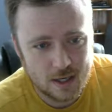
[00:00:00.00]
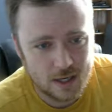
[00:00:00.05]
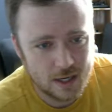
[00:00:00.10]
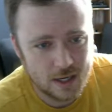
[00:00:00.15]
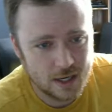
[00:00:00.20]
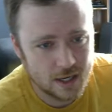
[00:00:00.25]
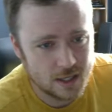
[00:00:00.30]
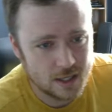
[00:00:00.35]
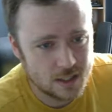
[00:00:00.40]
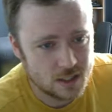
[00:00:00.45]

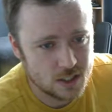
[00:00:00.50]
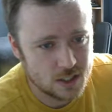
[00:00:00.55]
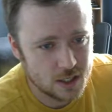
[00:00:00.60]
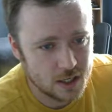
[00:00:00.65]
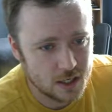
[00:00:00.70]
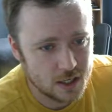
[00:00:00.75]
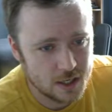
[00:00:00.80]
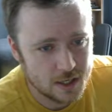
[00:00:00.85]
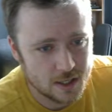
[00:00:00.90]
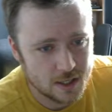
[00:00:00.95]
And
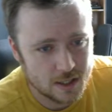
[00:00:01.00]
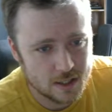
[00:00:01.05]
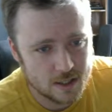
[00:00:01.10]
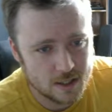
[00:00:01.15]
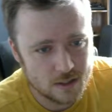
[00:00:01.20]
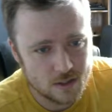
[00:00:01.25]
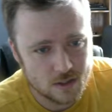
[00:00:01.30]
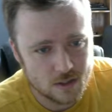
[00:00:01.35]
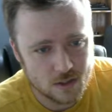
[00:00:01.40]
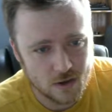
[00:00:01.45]

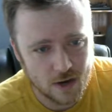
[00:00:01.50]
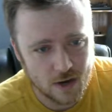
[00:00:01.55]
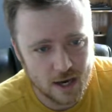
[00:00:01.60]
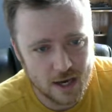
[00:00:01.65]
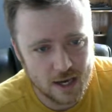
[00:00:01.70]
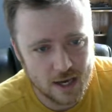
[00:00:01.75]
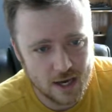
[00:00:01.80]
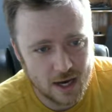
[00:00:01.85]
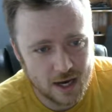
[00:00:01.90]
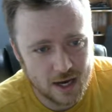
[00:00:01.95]
so
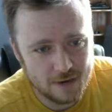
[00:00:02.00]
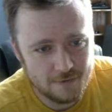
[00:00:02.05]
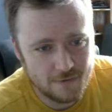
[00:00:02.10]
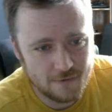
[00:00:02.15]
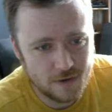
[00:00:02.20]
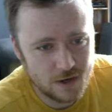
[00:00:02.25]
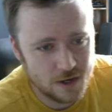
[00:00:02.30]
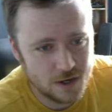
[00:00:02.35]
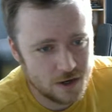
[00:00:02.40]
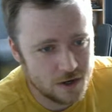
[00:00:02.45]
I
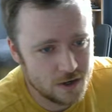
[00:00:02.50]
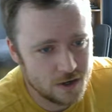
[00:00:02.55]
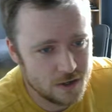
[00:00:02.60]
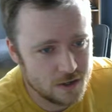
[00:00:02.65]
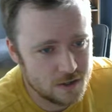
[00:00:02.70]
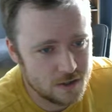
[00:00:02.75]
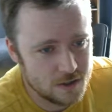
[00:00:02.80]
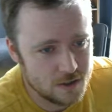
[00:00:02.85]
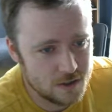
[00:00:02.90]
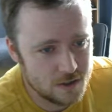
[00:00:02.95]

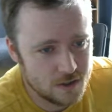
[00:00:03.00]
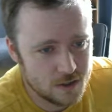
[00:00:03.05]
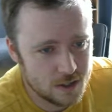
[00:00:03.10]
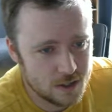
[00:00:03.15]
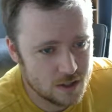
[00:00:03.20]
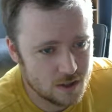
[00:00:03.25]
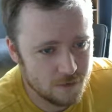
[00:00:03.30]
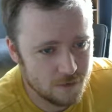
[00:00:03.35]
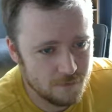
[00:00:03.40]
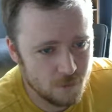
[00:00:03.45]
figured
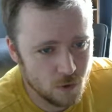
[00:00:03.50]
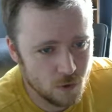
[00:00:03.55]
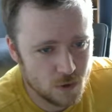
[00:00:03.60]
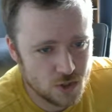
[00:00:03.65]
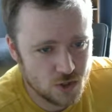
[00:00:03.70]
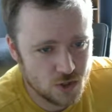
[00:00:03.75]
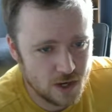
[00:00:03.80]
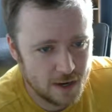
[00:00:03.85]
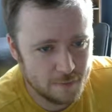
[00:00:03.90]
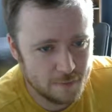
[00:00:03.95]
that the
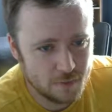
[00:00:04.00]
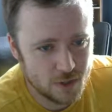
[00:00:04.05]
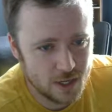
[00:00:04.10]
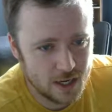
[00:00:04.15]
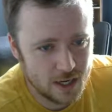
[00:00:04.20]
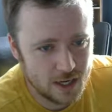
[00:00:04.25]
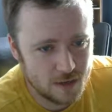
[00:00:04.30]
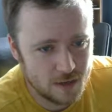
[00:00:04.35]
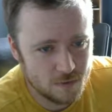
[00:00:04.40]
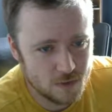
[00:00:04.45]
4-drop
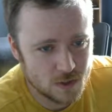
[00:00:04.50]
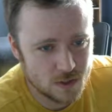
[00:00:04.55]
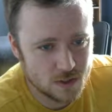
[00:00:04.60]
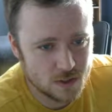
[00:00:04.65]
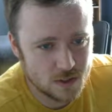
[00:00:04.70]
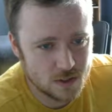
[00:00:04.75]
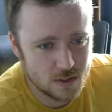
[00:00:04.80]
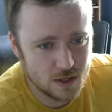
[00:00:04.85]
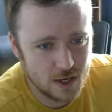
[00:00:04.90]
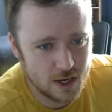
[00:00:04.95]
plan
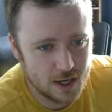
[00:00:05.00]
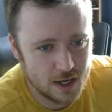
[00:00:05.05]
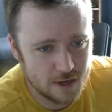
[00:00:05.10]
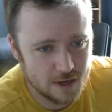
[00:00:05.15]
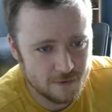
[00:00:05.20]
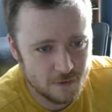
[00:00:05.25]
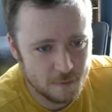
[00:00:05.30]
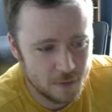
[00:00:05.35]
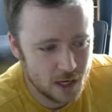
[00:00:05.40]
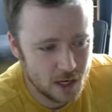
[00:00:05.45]
was kind
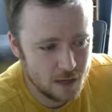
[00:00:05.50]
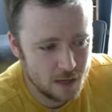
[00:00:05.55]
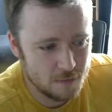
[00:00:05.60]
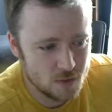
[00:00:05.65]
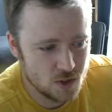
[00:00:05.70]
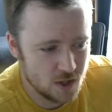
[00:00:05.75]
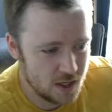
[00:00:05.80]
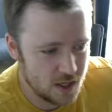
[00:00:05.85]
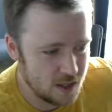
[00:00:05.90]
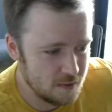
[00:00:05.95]
of a pipe
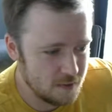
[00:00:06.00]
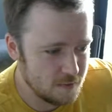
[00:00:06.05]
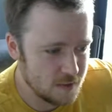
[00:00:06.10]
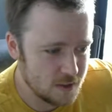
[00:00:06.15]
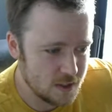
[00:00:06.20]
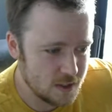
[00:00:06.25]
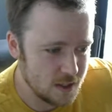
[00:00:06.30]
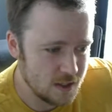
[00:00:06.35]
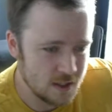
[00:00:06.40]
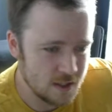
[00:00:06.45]

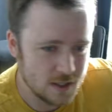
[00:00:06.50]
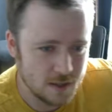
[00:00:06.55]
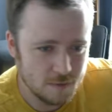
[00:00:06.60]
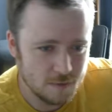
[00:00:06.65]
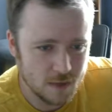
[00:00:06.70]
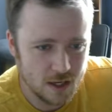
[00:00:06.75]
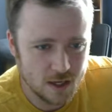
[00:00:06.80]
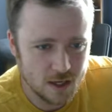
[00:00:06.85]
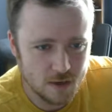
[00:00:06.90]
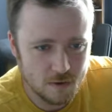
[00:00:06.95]
dream. Didn't seem
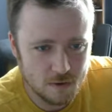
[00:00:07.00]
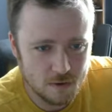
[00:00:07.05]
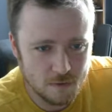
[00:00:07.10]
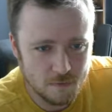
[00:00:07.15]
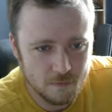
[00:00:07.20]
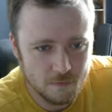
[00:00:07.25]
like it would